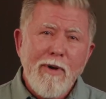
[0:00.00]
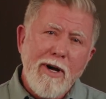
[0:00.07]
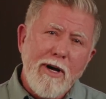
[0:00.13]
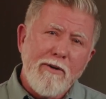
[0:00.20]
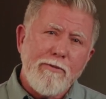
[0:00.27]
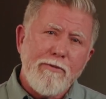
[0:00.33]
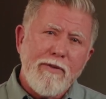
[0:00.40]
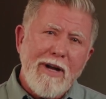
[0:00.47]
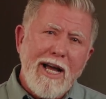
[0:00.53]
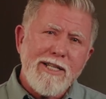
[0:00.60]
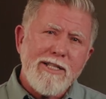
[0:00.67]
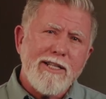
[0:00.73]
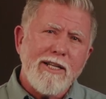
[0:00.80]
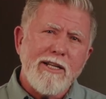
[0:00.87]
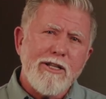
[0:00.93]
uh,
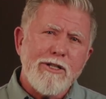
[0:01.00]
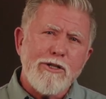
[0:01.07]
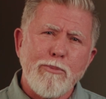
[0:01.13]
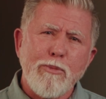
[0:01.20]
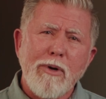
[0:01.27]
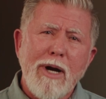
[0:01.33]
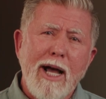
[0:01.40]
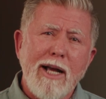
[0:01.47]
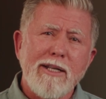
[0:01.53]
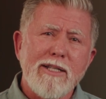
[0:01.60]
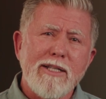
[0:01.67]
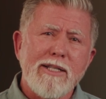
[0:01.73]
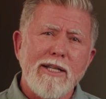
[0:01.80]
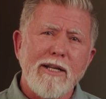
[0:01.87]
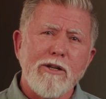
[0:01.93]
fasting
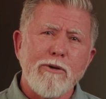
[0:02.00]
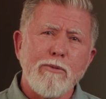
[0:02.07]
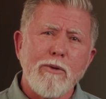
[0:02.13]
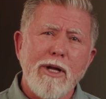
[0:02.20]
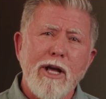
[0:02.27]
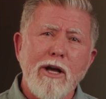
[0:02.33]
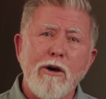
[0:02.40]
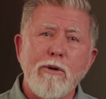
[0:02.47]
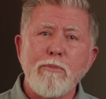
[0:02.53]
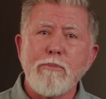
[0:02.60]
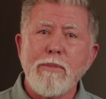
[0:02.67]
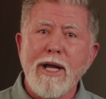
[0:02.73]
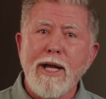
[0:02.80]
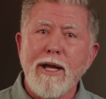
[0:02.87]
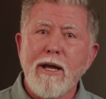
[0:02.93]
practice that can really help
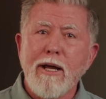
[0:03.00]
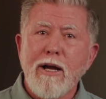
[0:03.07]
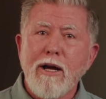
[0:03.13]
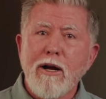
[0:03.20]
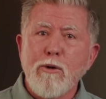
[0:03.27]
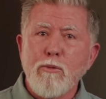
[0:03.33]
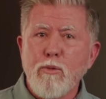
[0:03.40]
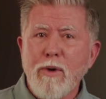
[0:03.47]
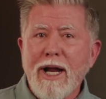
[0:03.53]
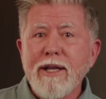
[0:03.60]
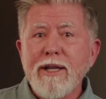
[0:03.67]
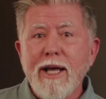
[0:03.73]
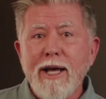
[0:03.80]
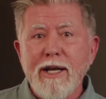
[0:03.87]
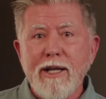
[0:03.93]
me
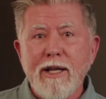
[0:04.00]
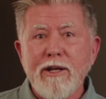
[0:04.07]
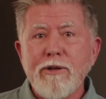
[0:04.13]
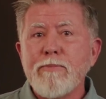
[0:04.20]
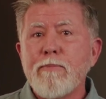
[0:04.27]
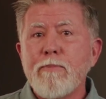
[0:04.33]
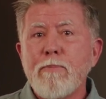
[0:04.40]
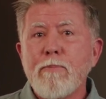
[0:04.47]
rein that in